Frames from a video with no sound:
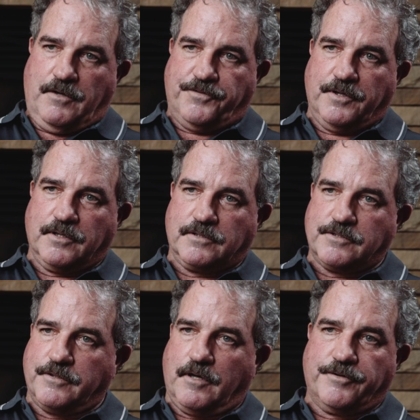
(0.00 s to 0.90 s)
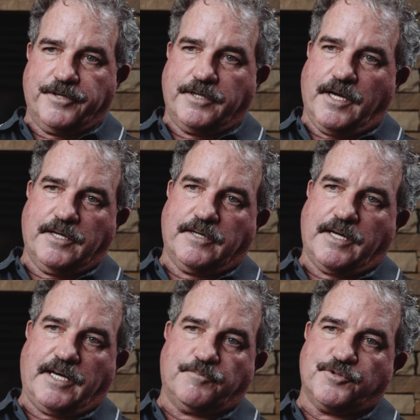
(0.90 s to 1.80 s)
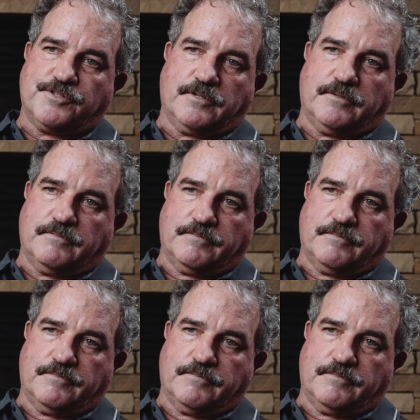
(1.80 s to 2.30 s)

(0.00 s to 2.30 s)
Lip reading: fillings that are already 80-90%